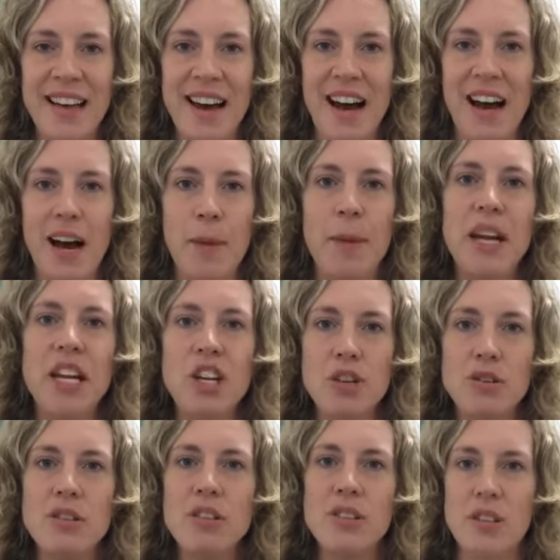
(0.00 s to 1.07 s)
And he
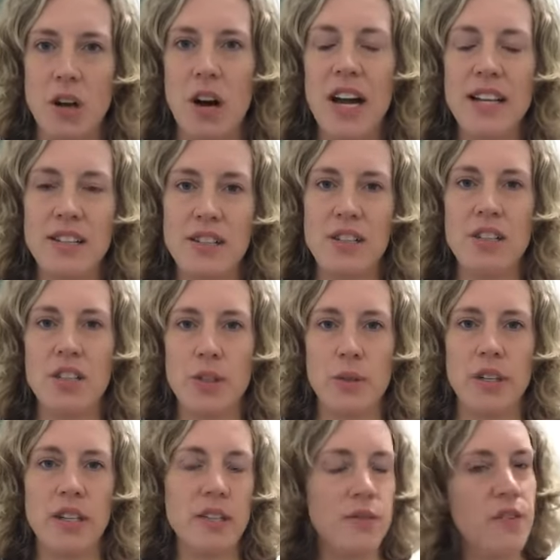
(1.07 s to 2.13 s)
uses science to do it.
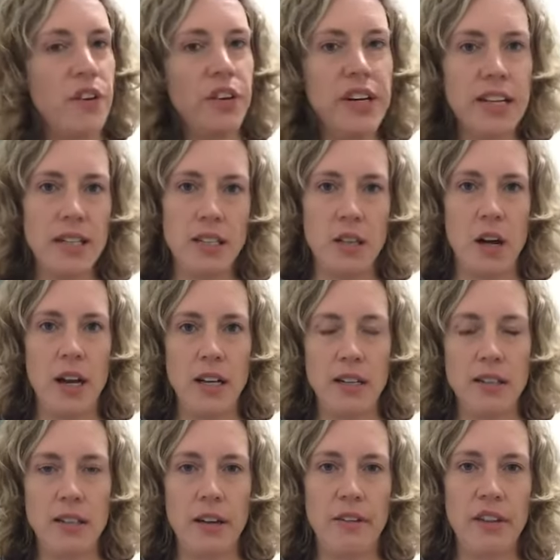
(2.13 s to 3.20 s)
It's very exciting
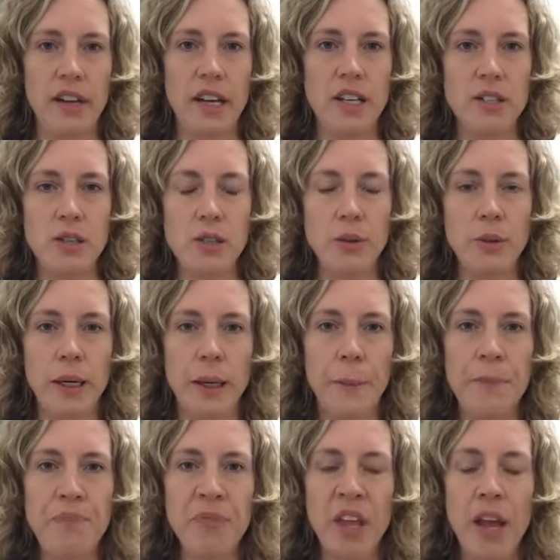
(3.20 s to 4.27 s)
stuff that he's doing.
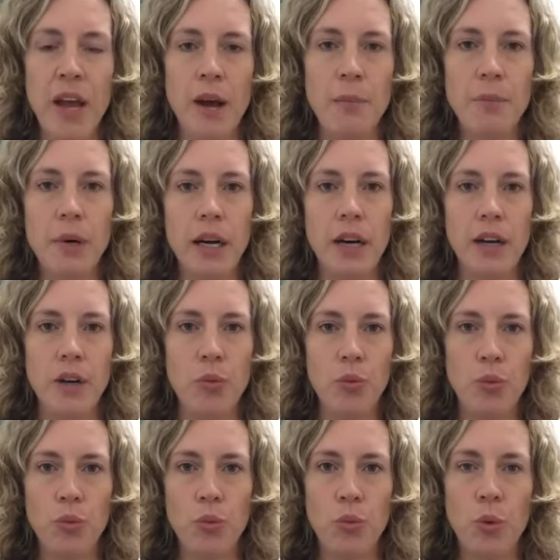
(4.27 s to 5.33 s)
But
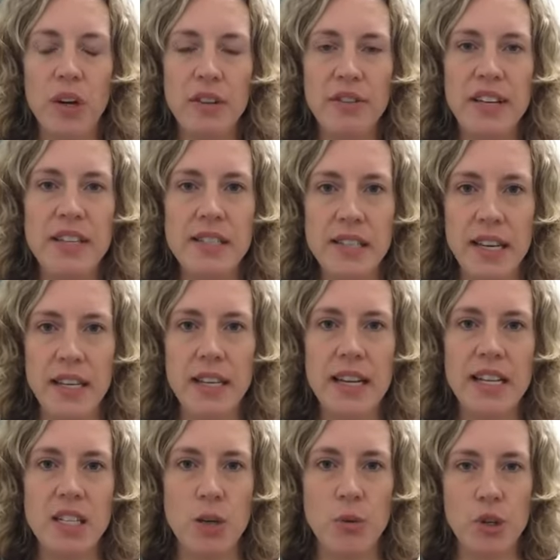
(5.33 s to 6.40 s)
one of his
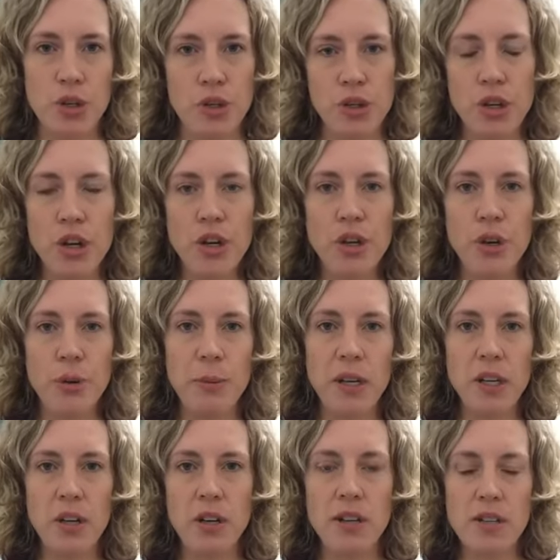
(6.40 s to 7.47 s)
techniques I want to show you,
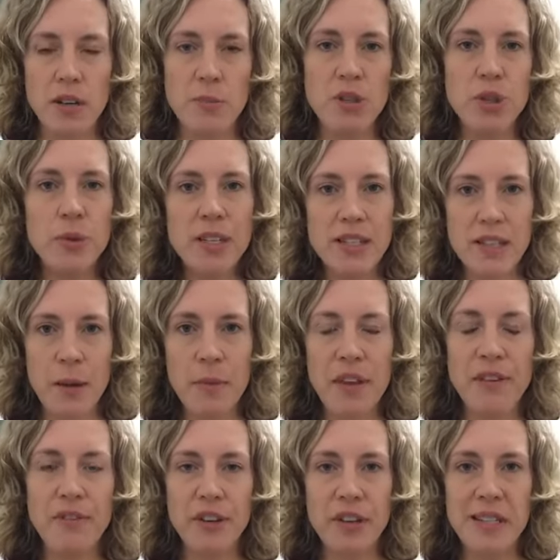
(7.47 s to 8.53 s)
because I'm doing something
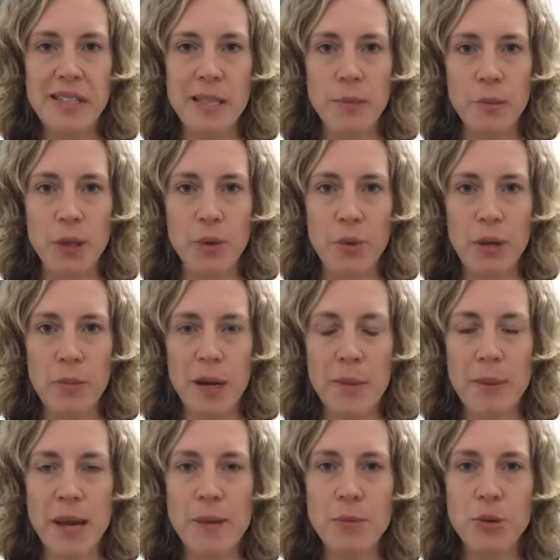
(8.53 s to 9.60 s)
very similar with my
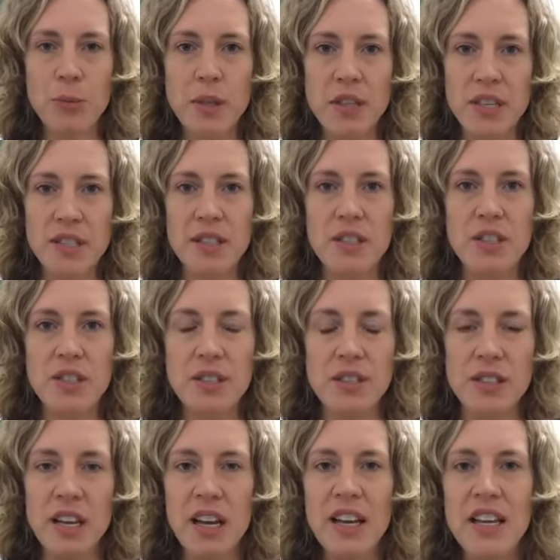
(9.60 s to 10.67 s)
people, but this is just
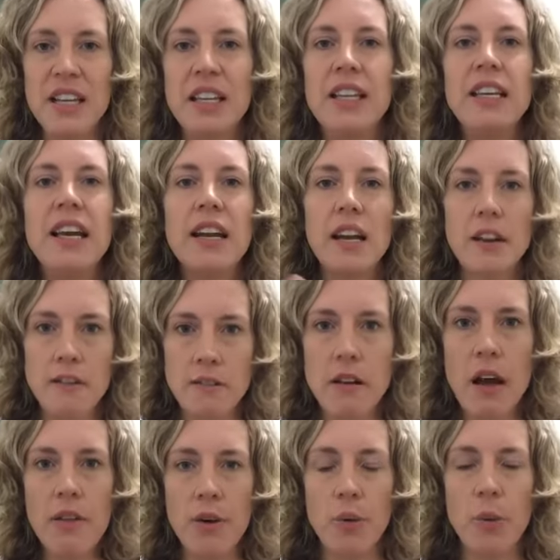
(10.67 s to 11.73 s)
yet
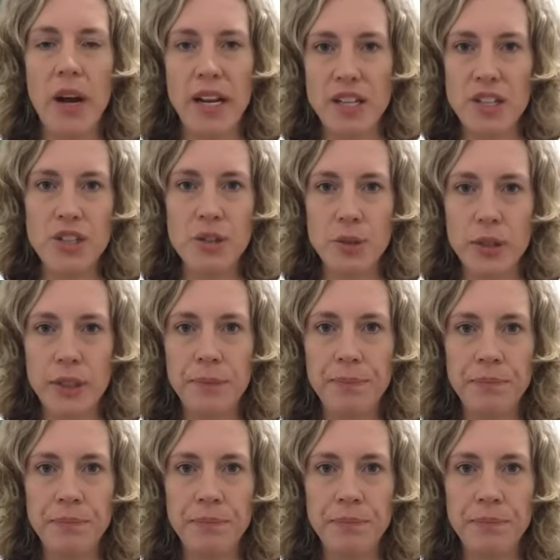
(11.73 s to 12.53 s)
another way to do it.